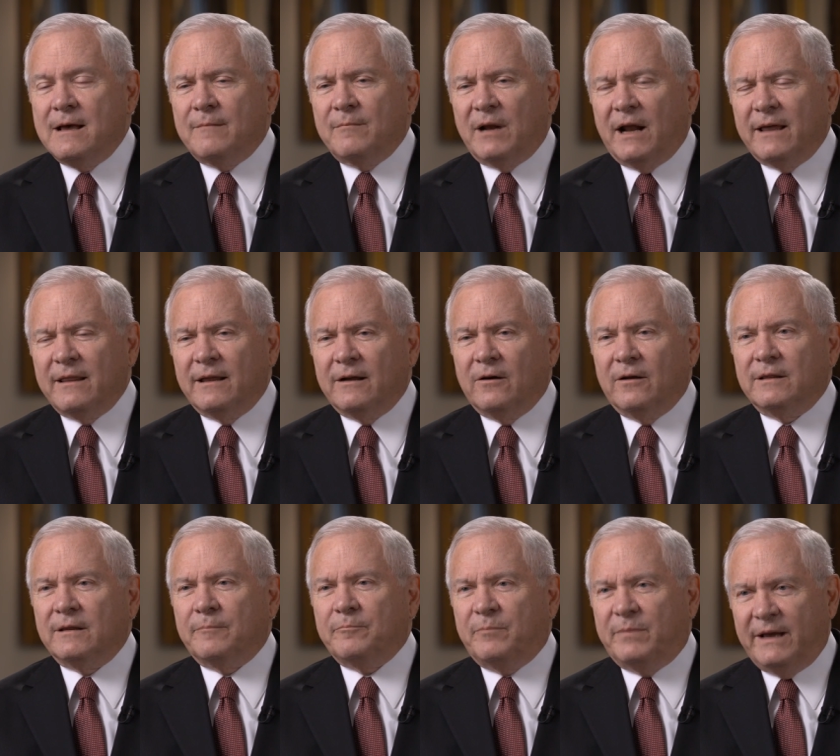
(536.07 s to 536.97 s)
But I think
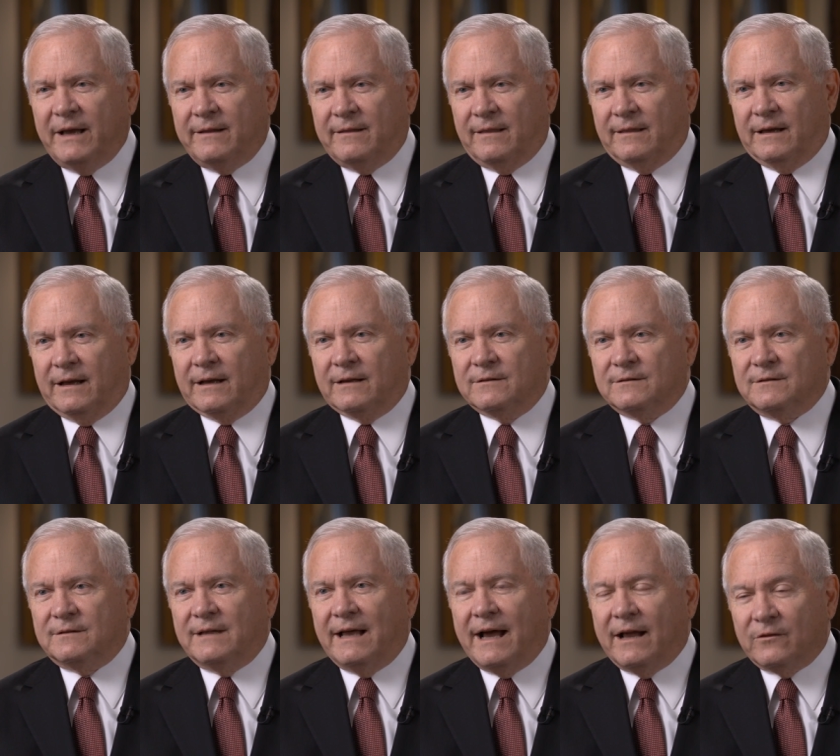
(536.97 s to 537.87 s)
on the big
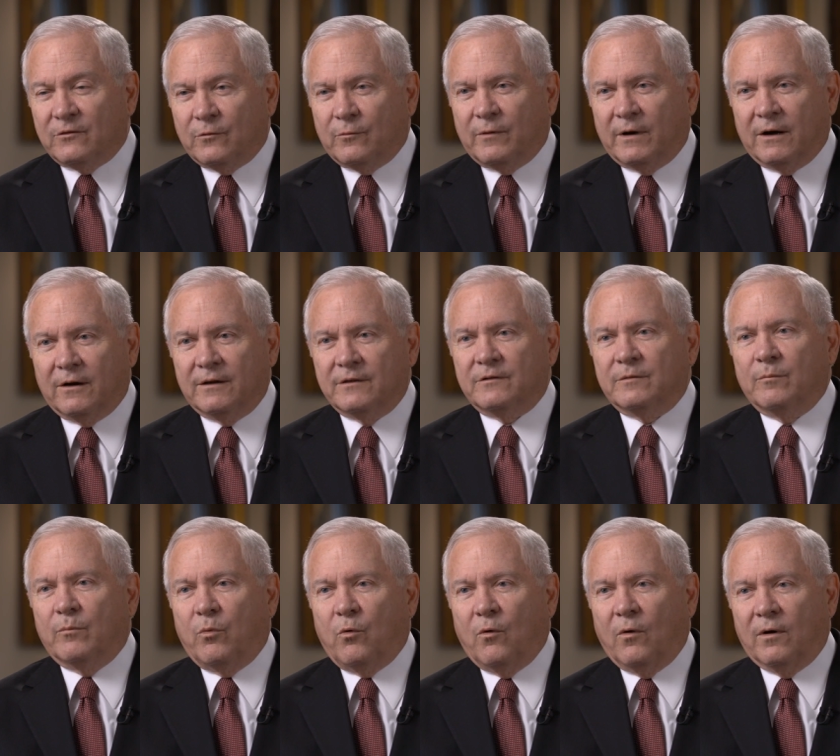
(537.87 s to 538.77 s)
things, that's where it's
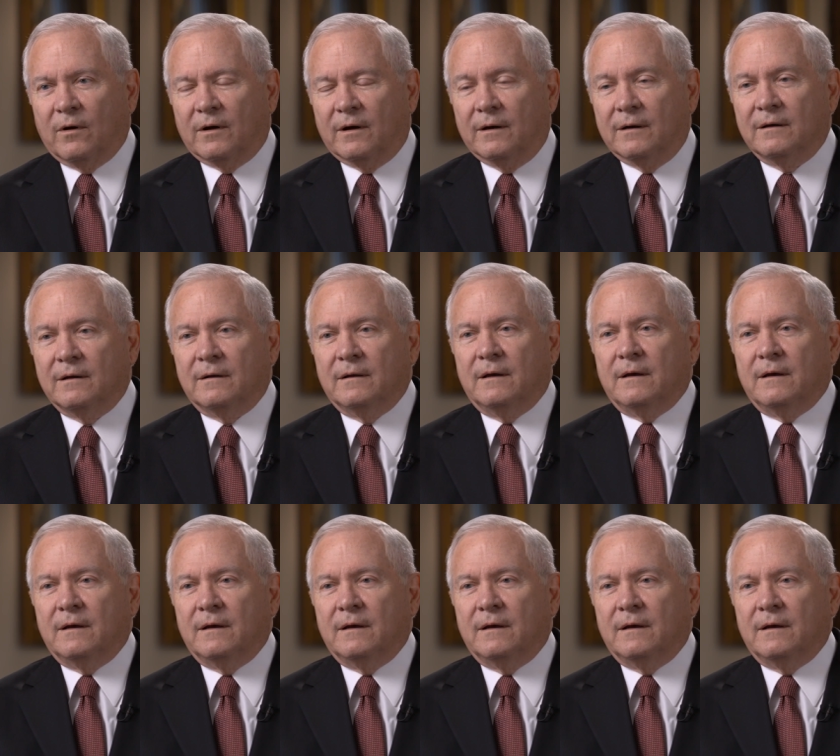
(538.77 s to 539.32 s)
important